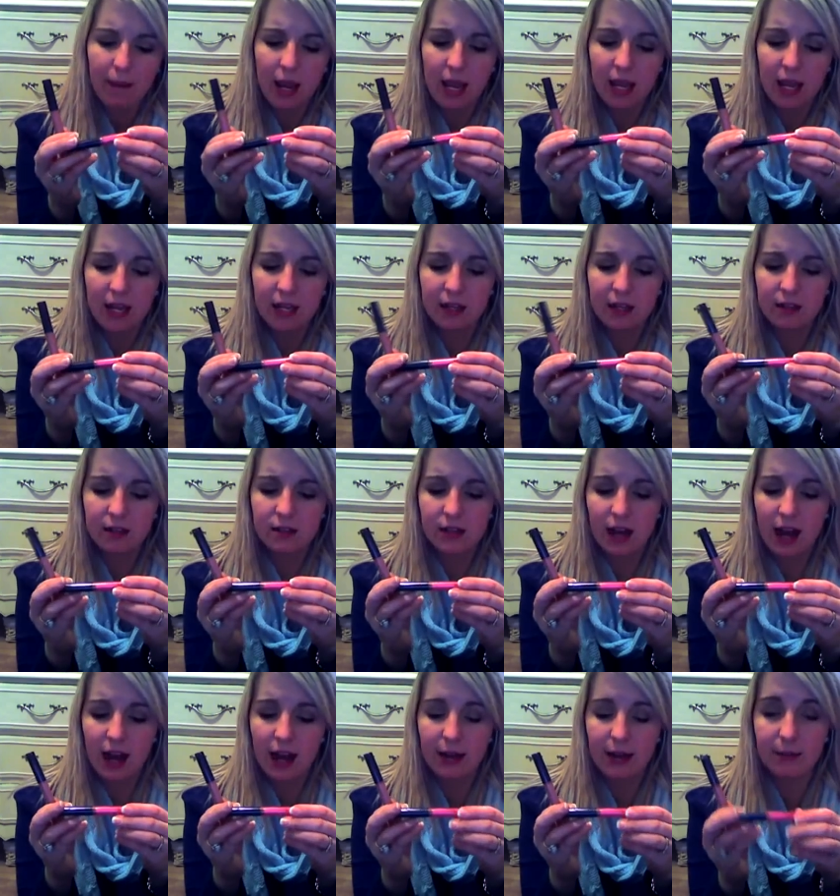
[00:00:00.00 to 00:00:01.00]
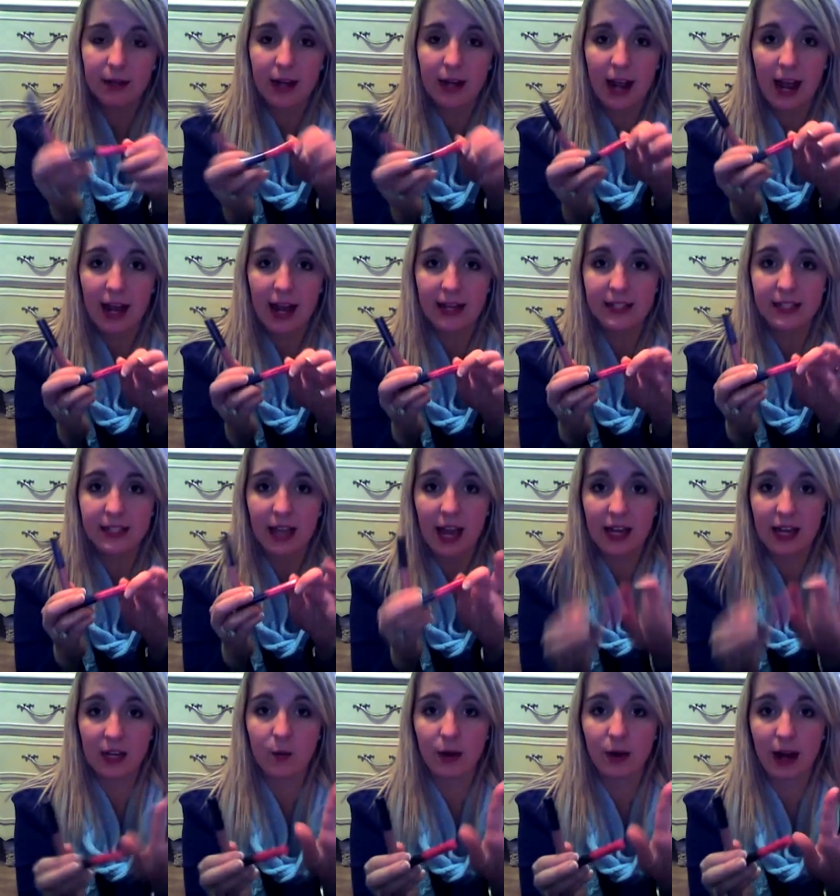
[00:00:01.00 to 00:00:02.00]
And I'm going to ask
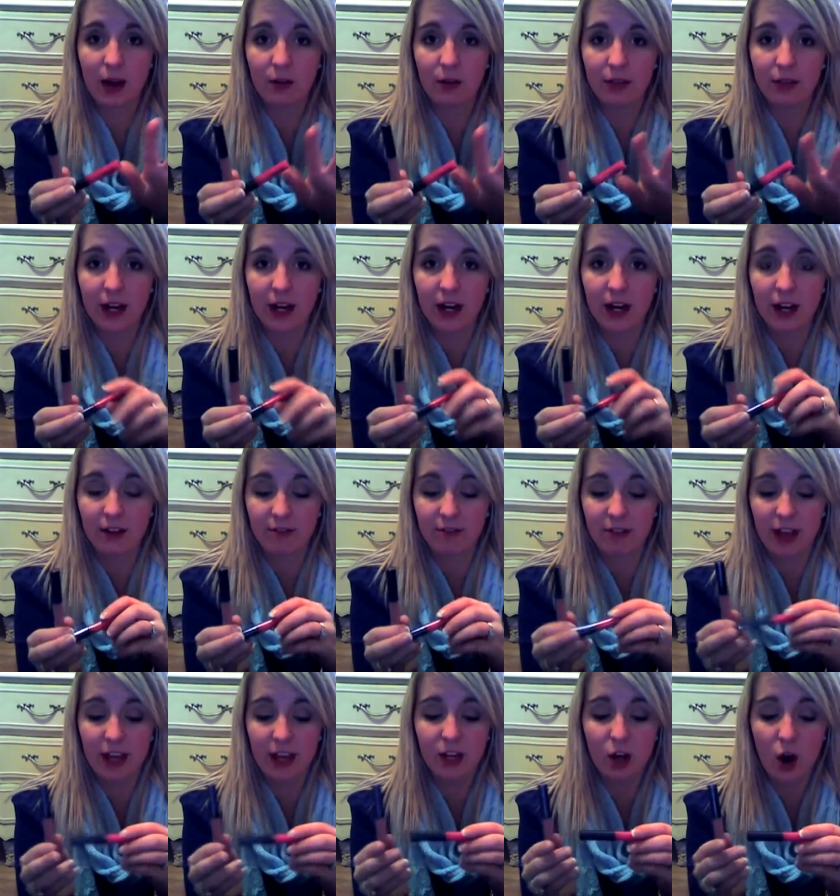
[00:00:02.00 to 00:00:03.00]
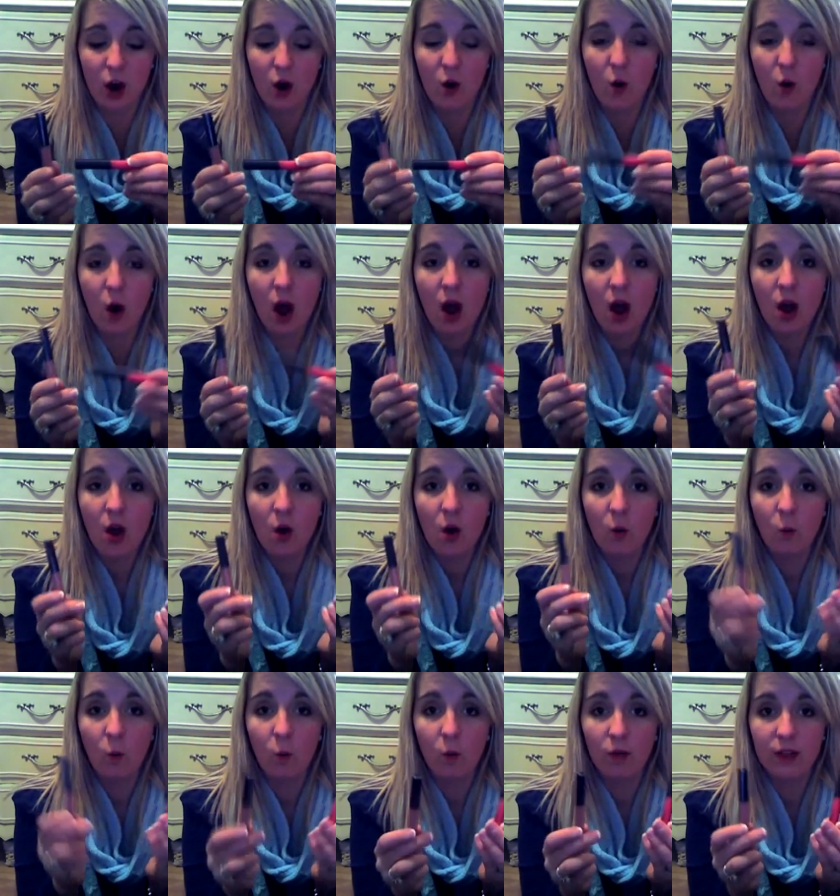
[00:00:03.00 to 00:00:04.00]
anyone out there if they know
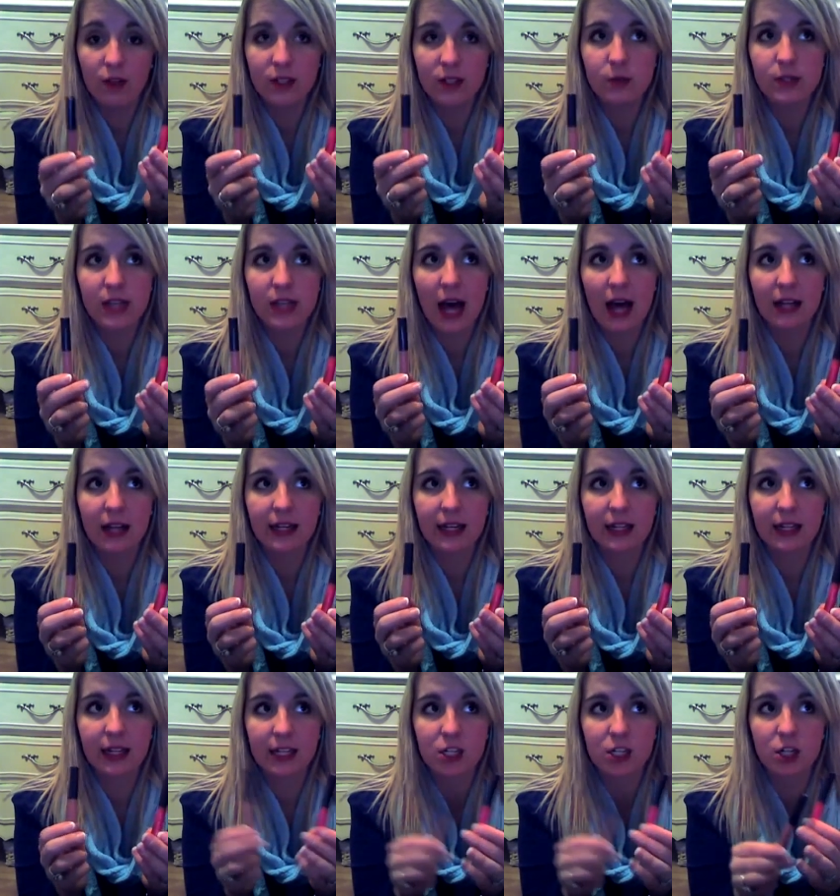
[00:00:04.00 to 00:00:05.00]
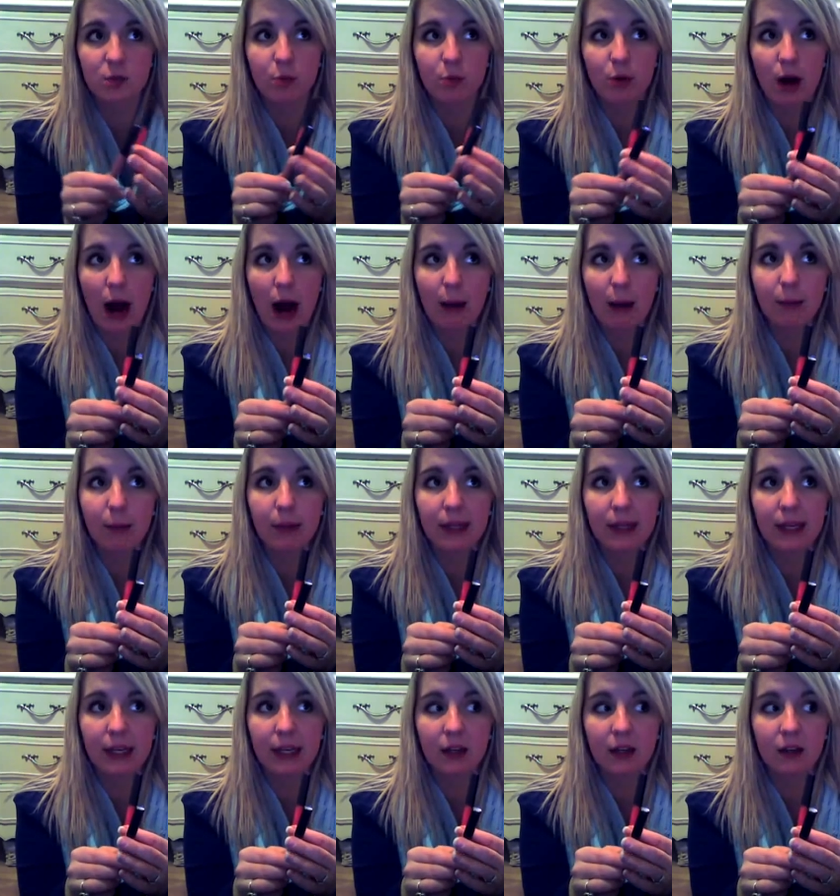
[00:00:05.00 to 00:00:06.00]
this was a holiday collection
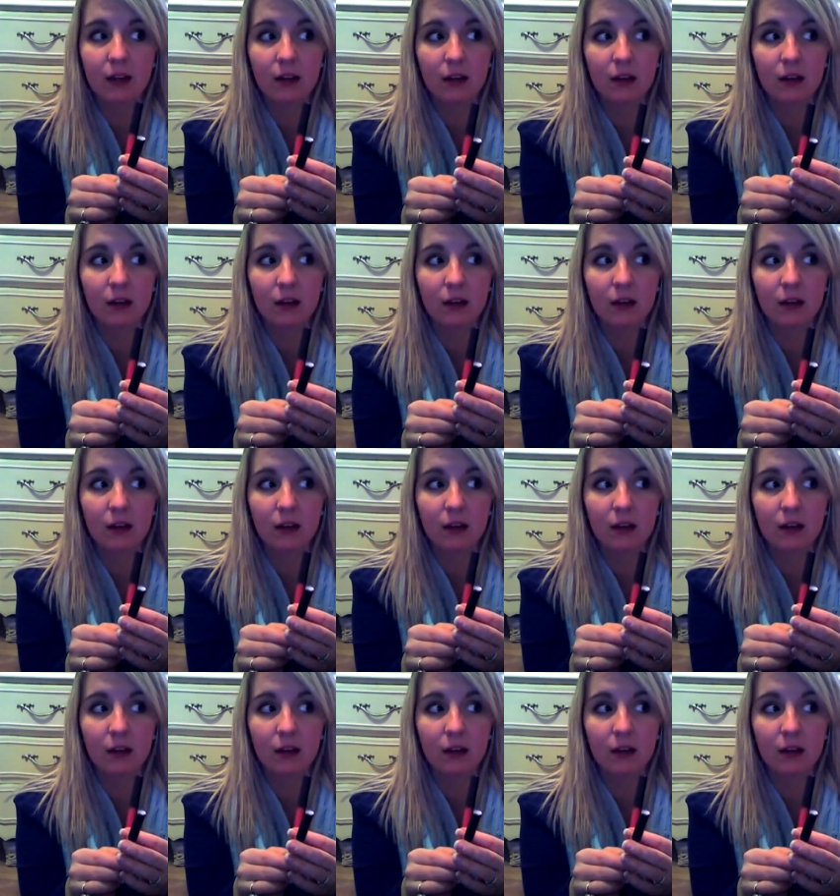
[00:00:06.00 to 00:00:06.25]
probably